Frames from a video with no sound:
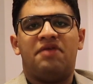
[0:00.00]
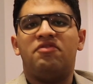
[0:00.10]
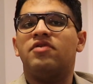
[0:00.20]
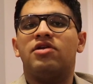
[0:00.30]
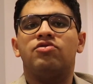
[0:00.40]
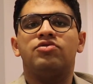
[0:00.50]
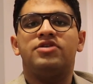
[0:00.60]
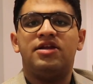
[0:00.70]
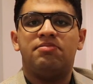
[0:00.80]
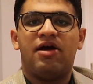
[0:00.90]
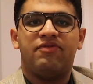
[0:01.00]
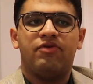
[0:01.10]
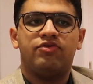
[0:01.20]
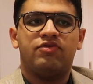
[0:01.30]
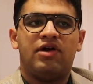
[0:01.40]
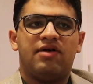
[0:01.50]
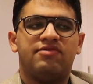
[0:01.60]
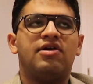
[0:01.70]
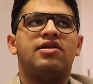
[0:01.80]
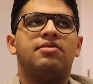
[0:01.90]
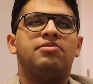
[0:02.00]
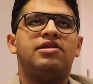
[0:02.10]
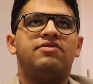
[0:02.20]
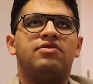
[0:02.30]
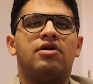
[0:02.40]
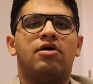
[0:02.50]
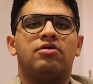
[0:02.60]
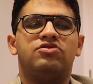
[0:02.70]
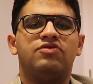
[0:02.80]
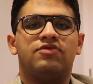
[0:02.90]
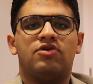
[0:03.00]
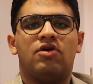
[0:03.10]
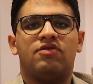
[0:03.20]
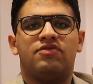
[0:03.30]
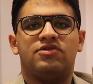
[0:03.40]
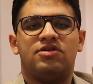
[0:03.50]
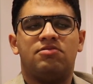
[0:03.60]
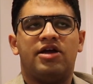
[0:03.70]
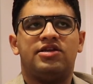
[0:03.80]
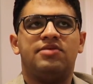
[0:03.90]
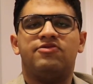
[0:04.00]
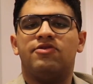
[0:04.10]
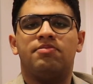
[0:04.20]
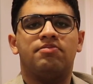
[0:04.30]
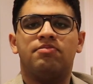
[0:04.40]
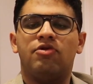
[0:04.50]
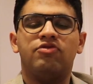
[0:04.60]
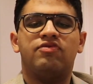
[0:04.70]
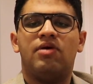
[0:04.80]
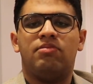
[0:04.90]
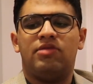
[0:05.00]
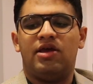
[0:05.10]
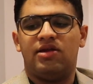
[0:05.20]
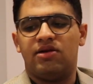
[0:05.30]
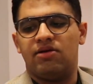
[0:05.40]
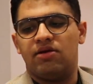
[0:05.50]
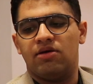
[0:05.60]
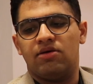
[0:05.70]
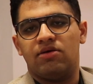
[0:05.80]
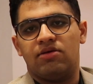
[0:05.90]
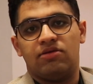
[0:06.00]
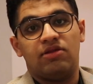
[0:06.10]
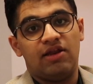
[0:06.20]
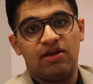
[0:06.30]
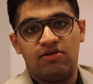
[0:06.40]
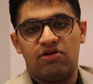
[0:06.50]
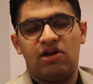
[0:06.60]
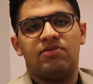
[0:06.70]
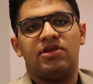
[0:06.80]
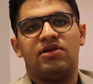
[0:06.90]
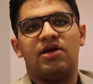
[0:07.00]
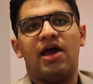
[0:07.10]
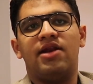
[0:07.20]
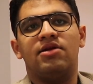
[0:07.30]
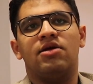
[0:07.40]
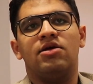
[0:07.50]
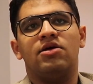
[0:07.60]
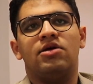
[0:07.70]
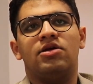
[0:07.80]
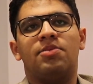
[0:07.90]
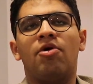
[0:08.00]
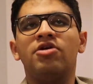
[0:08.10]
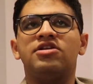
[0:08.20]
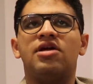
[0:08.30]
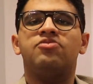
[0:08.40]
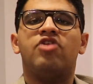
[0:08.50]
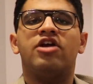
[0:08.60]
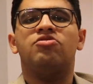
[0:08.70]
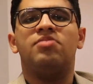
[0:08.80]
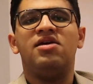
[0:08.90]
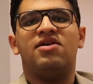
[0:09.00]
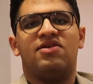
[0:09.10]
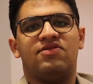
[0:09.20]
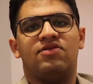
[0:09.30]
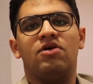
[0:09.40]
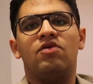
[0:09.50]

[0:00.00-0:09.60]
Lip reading: everyone who did my photographs, we had, I believe, around 2 photographers in my team, so both of them, they did great with it. And the point that I'm trying to make is,